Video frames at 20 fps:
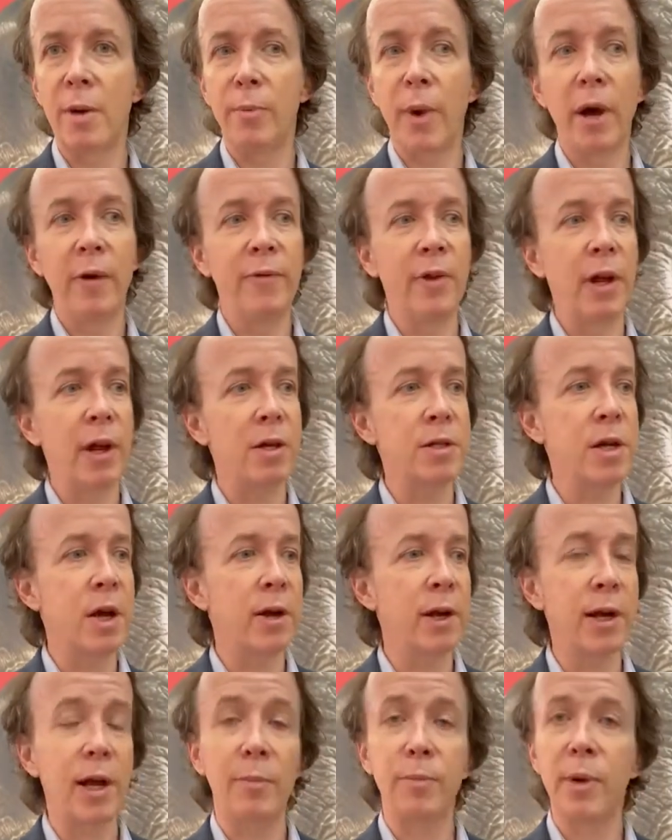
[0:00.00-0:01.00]
But over the last
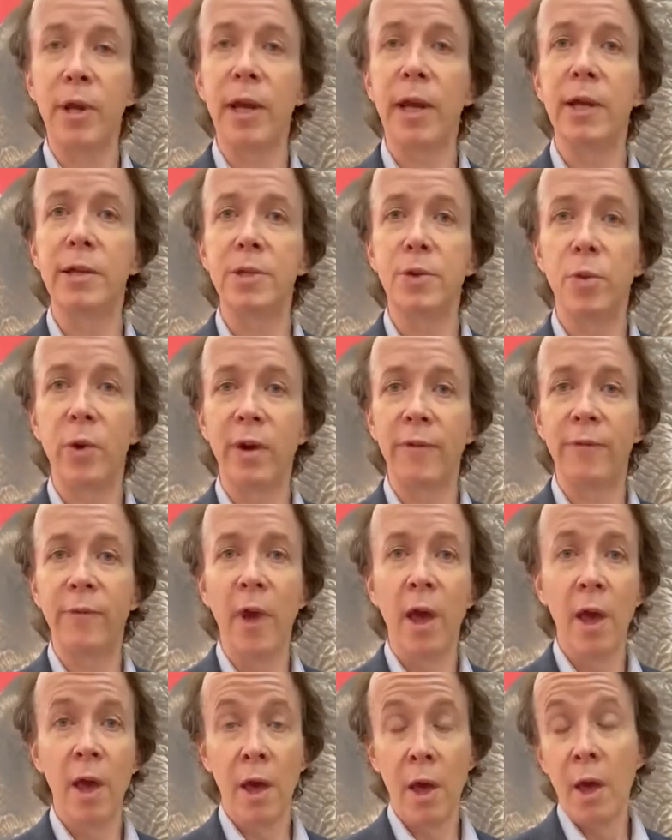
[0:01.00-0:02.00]
kind of couple of years, we've
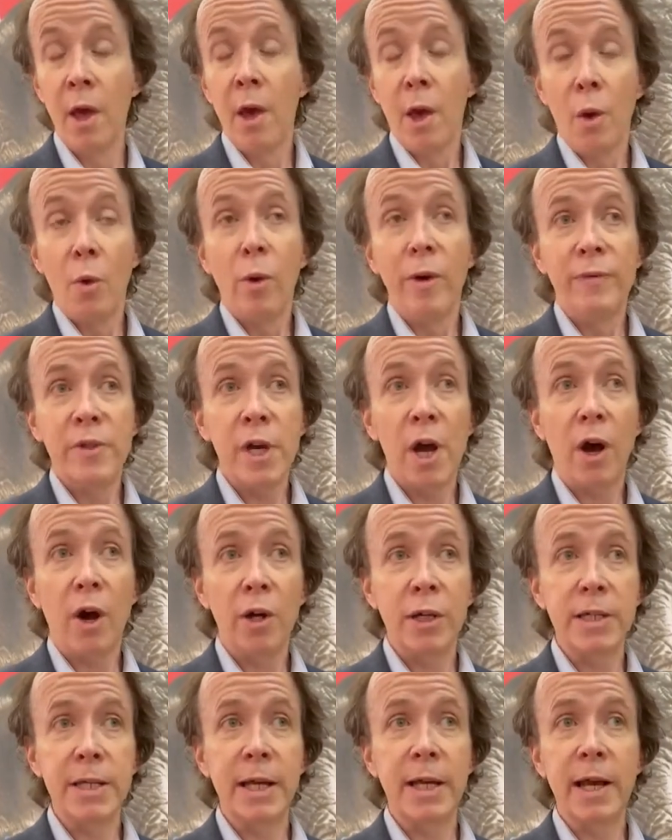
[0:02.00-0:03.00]

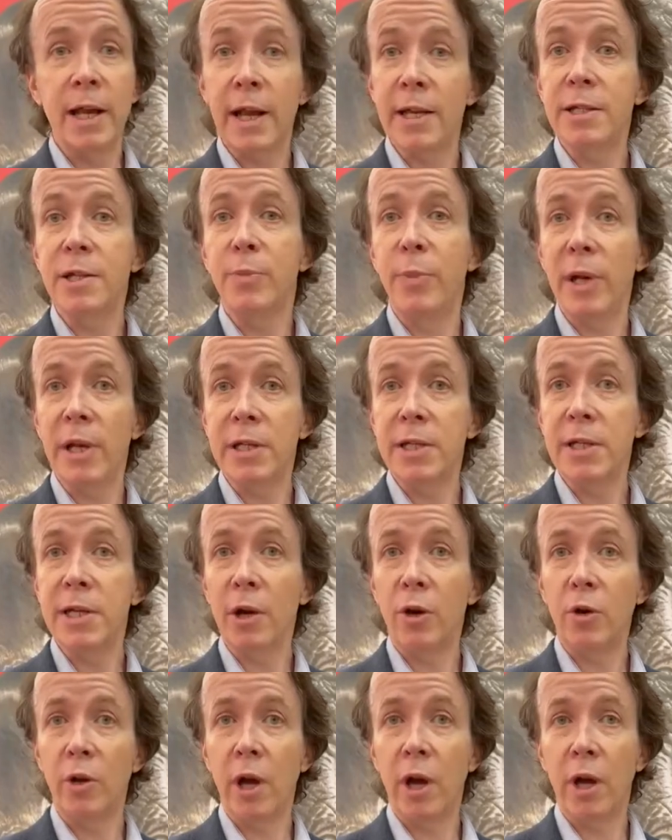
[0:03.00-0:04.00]
targeted collectability
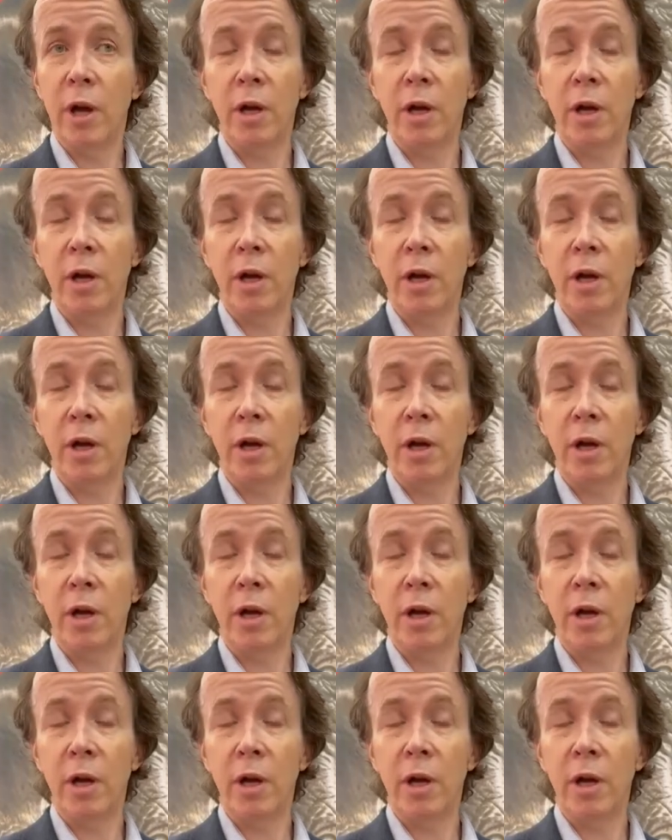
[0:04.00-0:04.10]
on